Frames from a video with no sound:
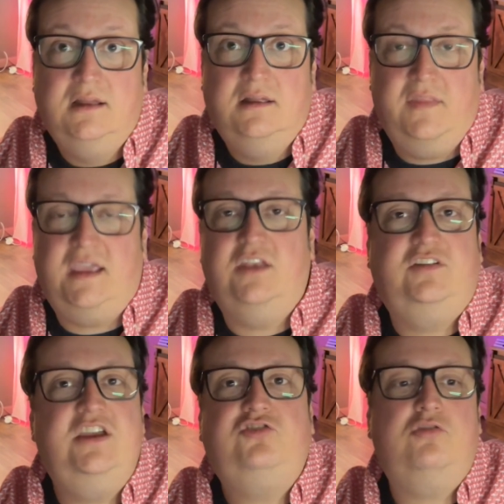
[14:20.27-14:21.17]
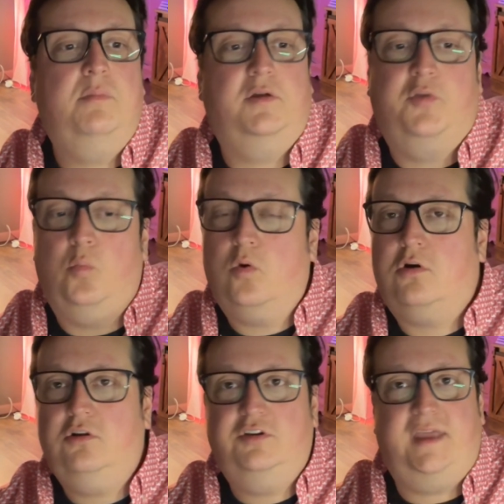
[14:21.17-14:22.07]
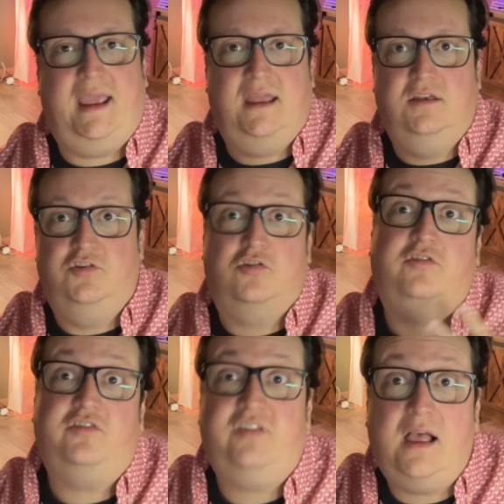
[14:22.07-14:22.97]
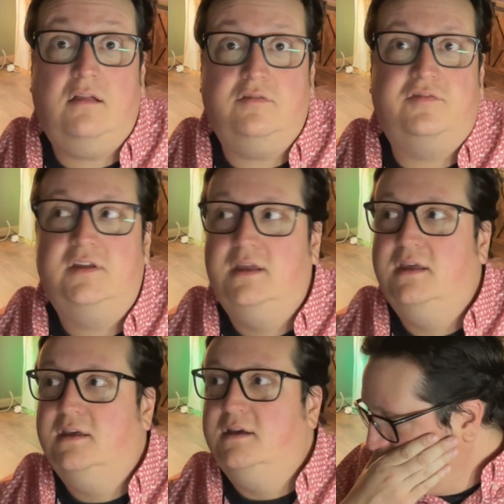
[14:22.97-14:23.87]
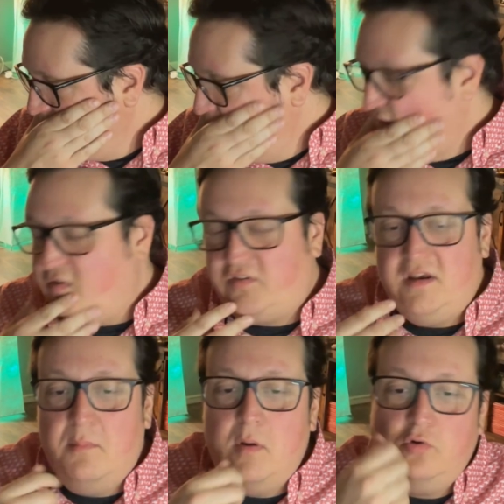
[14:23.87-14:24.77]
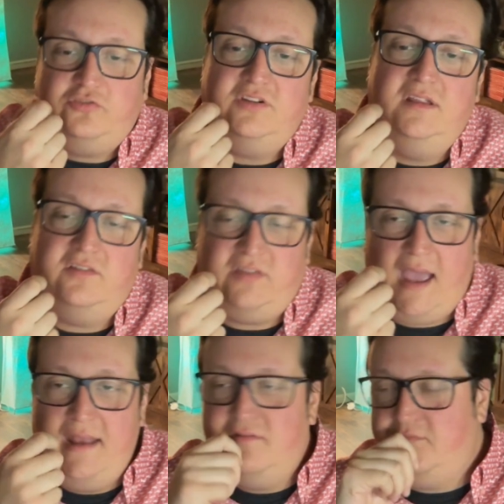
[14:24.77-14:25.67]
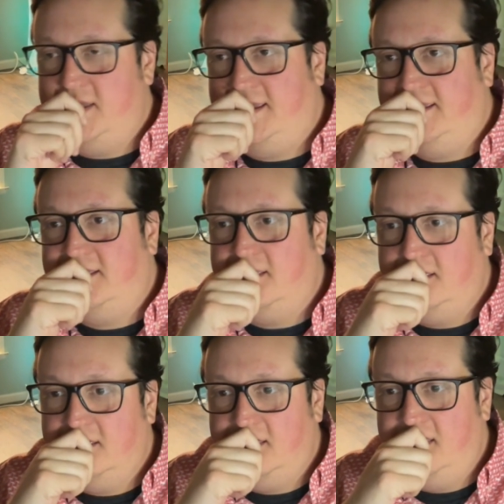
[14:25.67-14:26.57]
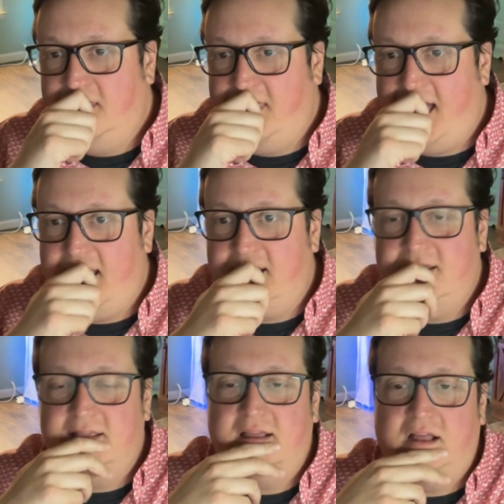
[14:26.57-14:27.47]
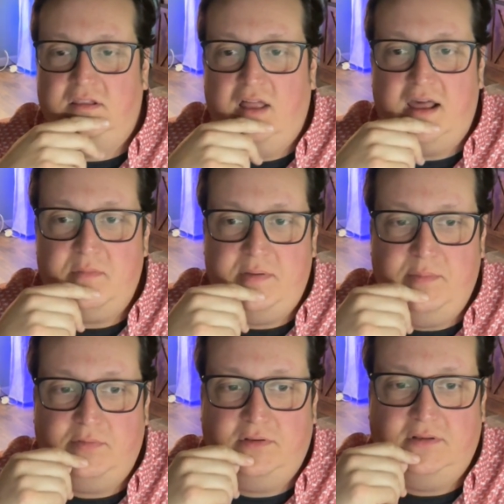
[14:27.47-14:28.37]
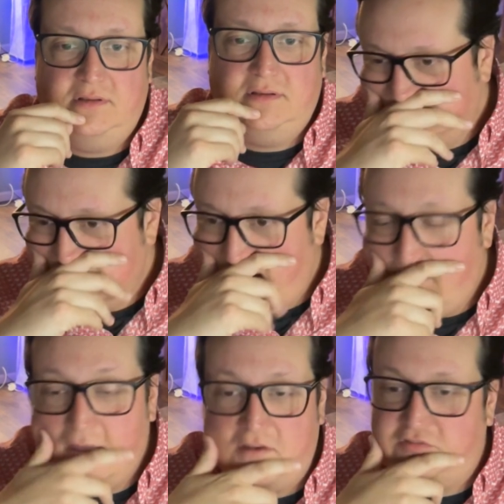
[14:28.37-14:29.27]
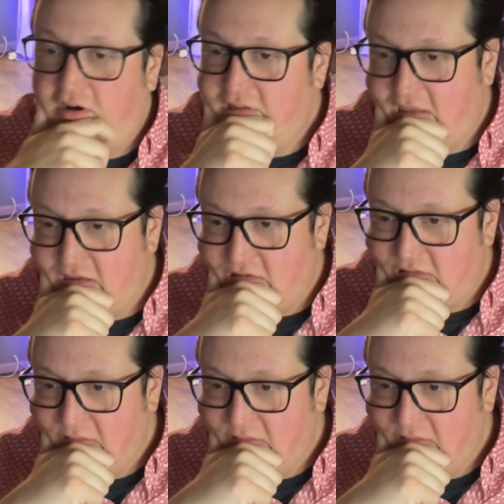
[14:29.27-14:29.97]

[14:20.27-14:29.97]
They can teach you about the world and yourself. There's an emotion inside of me that a lot of people, I don't know how to start this.